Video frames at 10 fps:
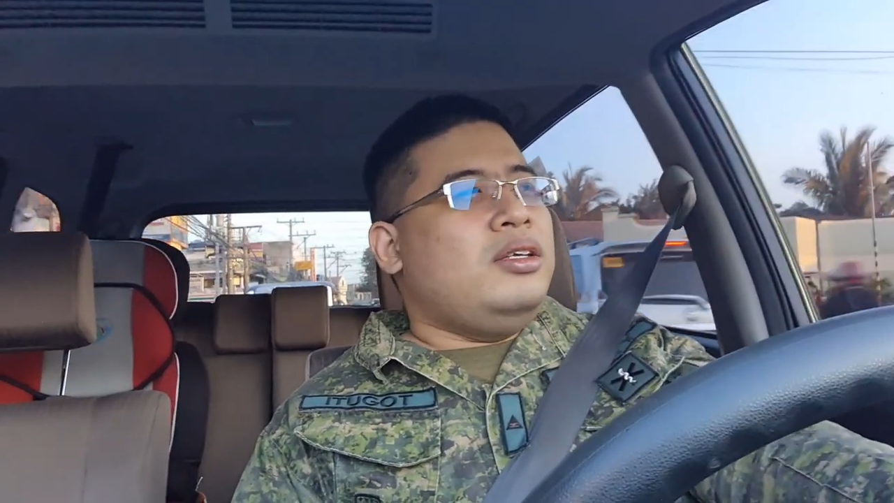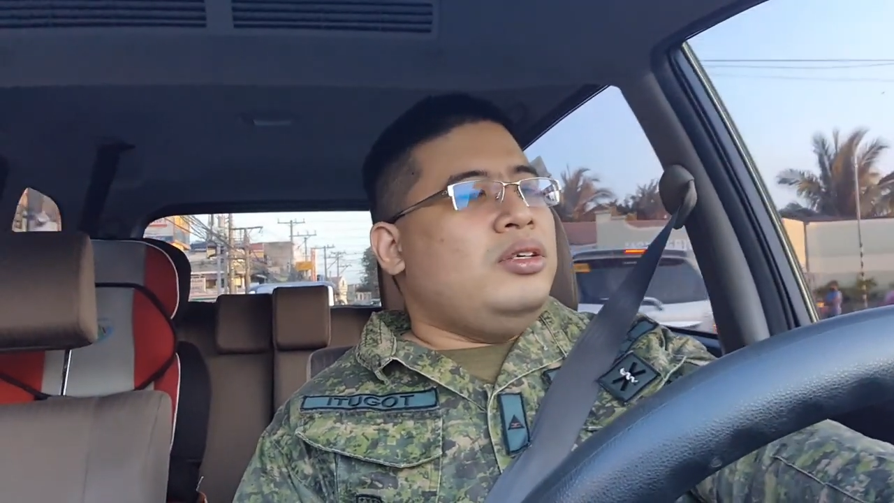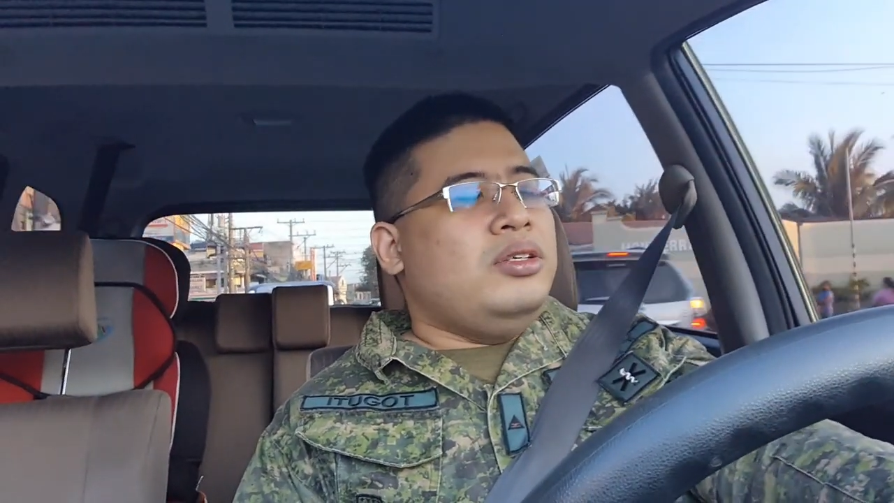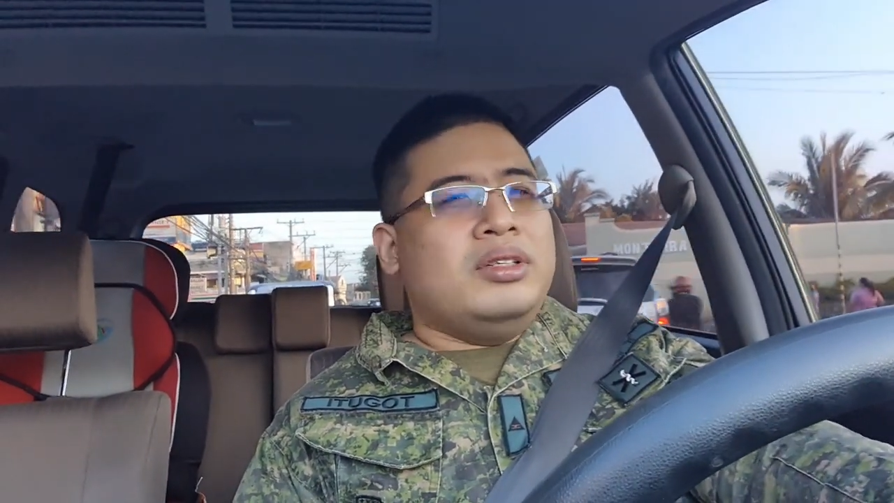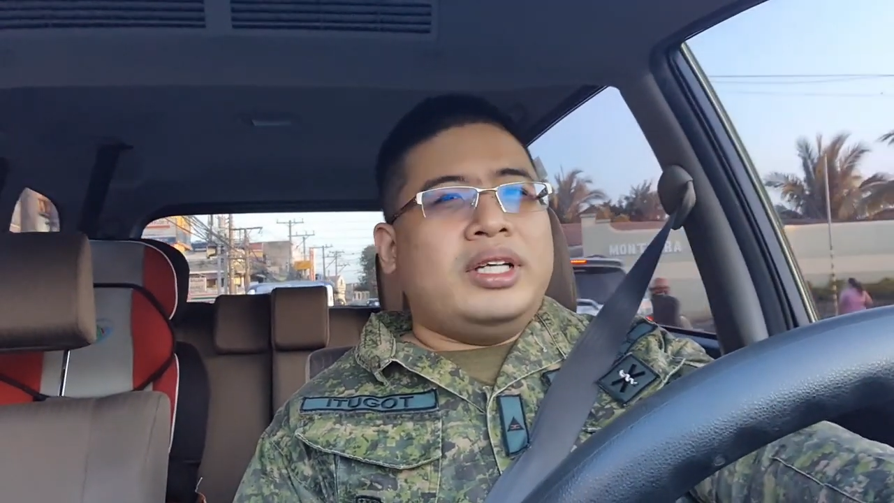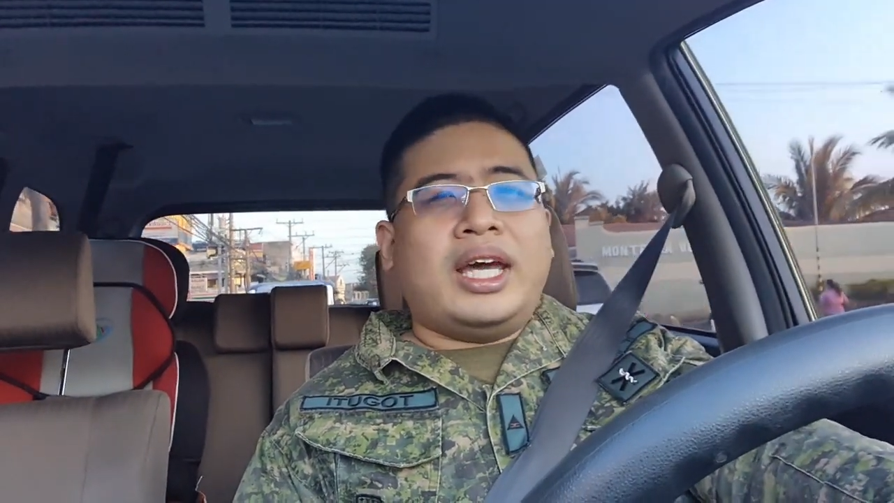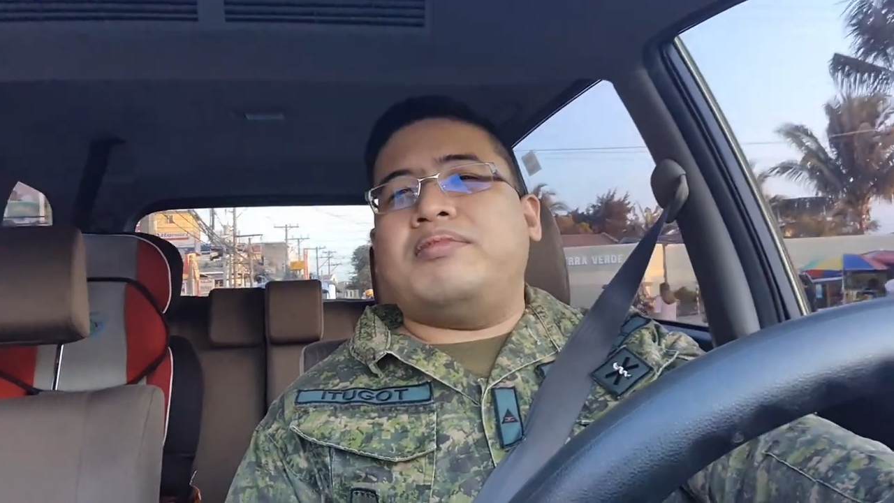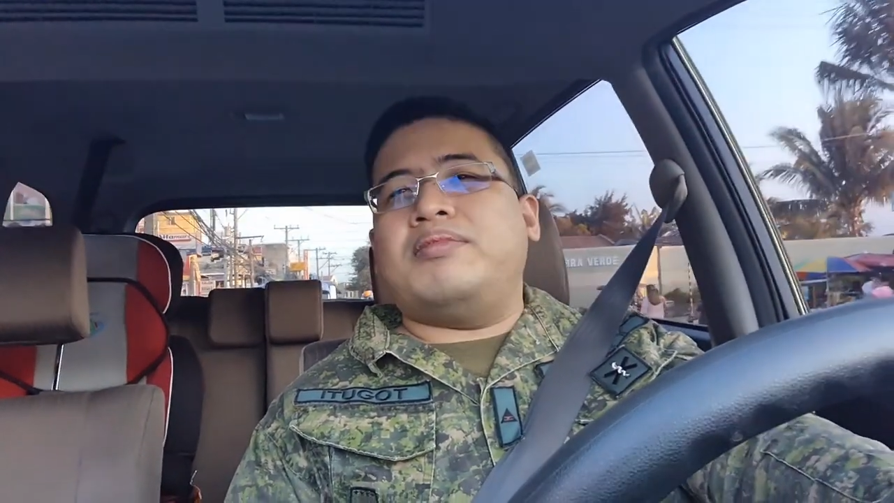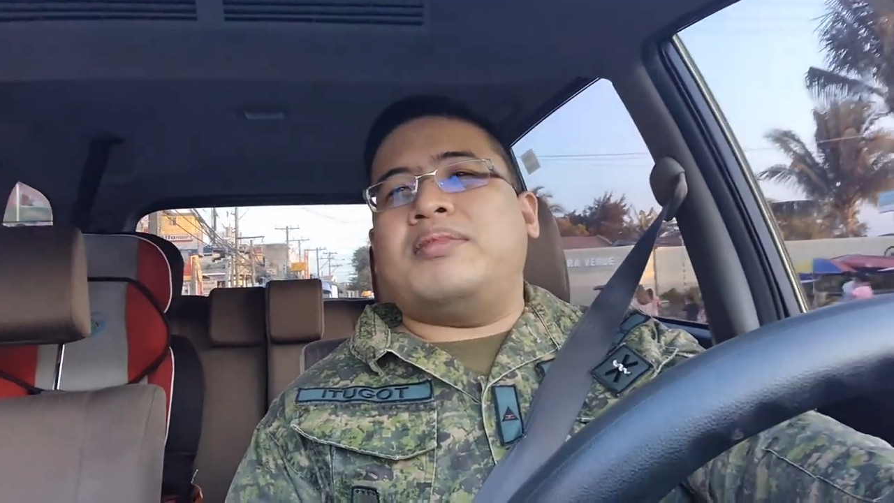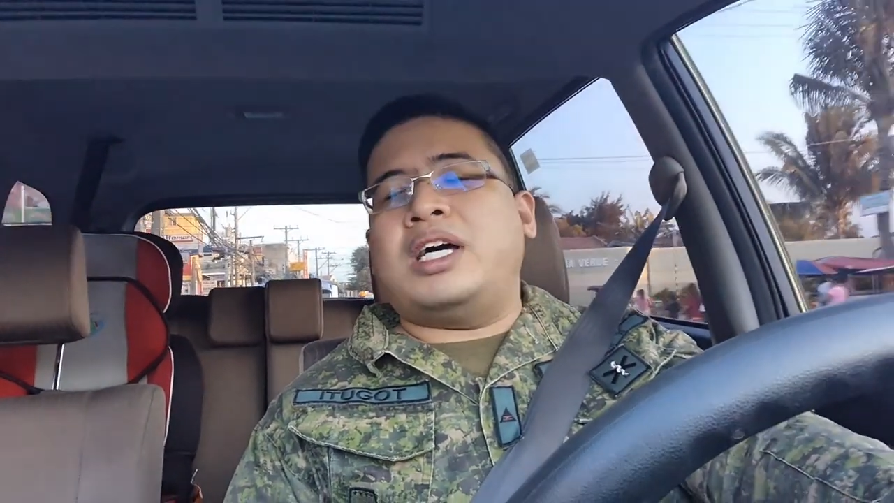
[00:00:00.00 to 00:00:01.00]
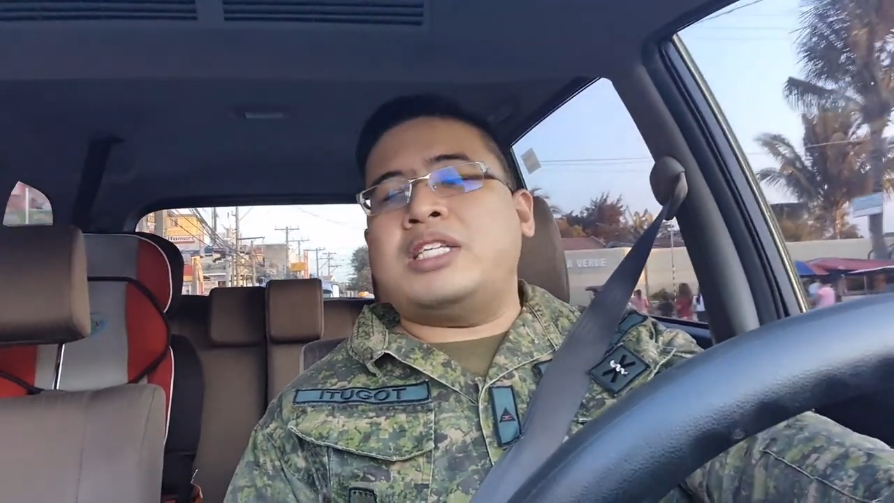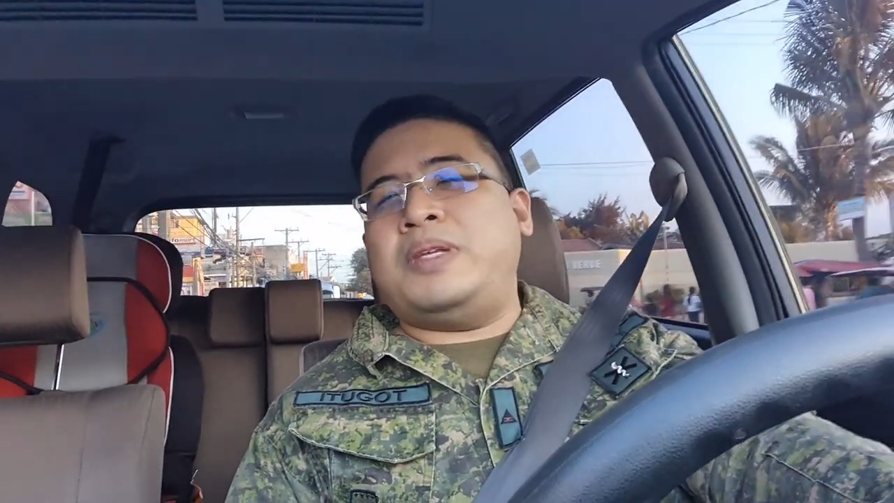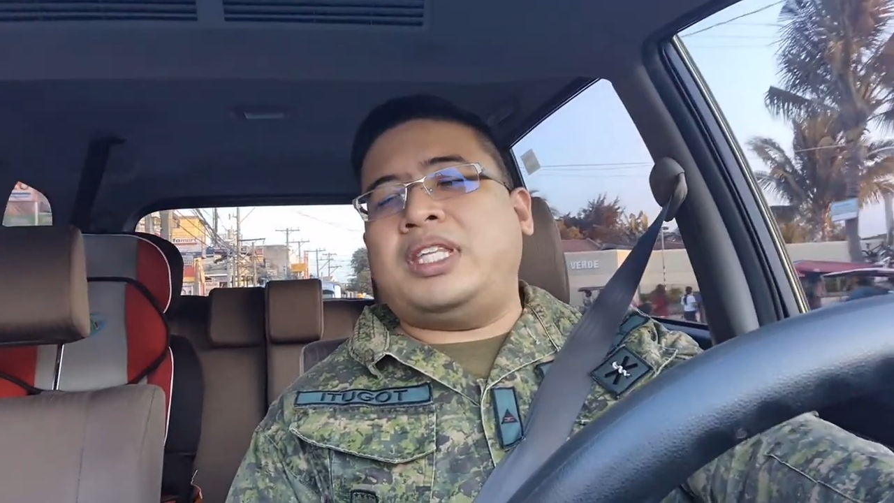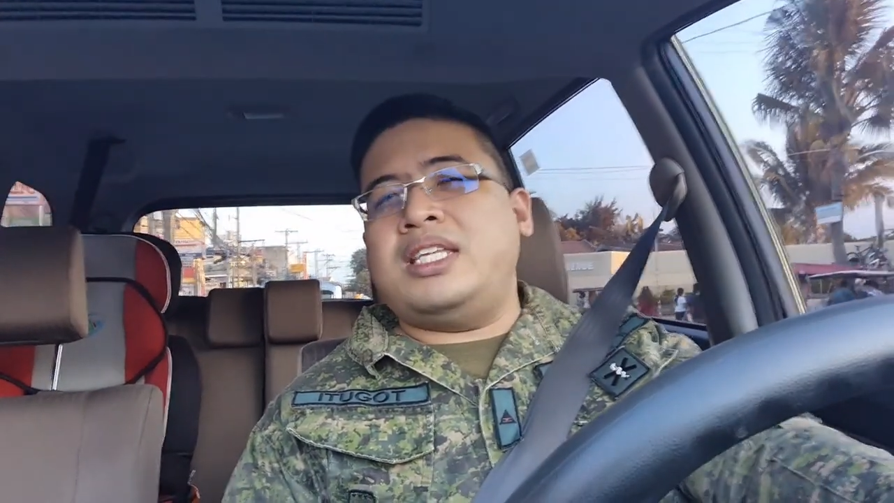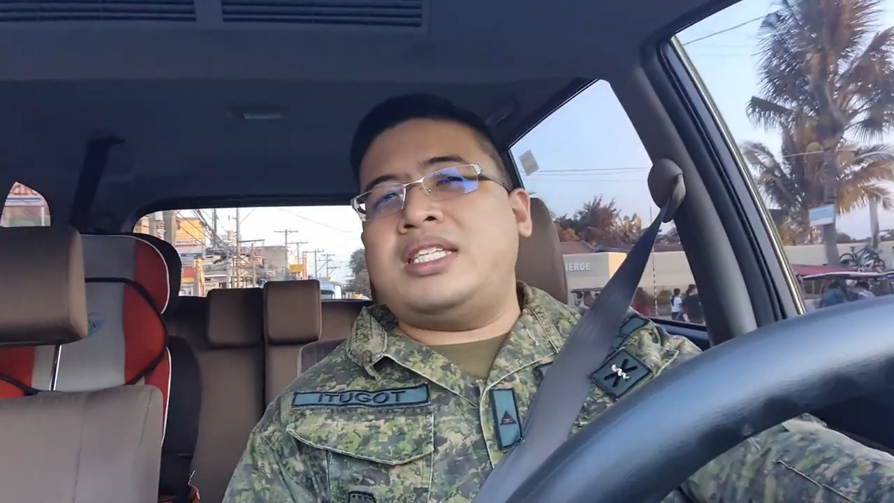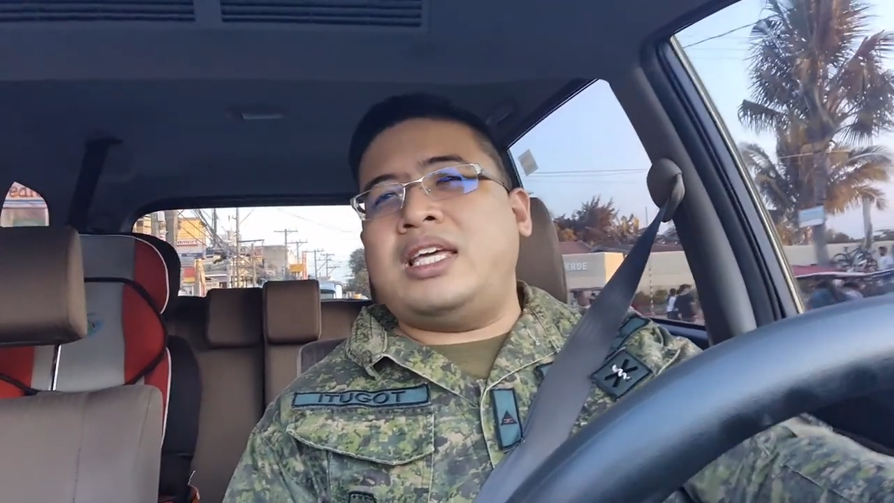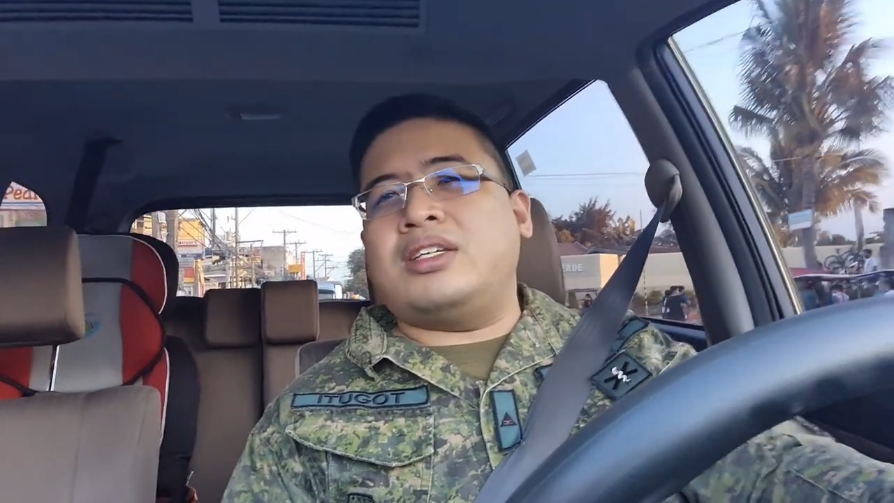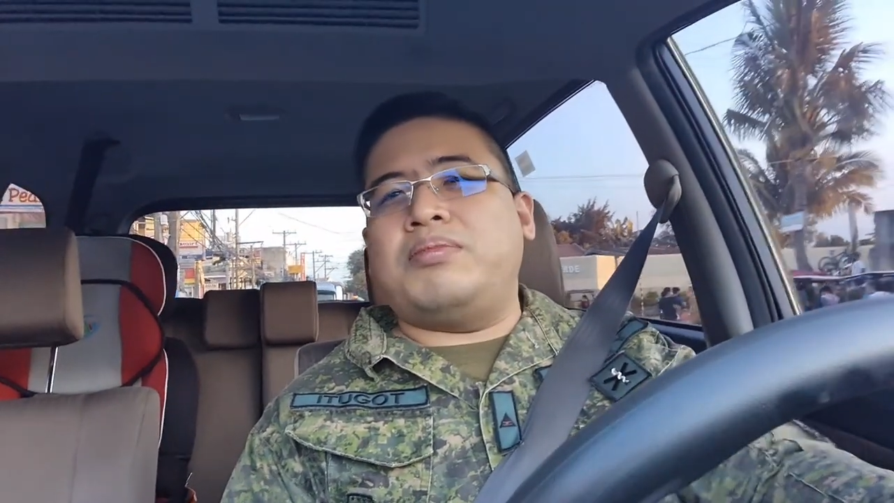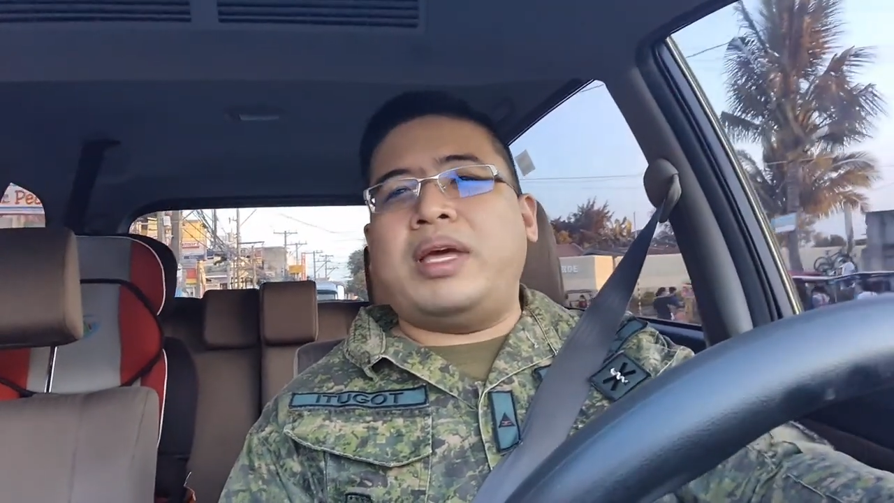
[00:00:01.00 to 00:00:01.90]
You get hospitalization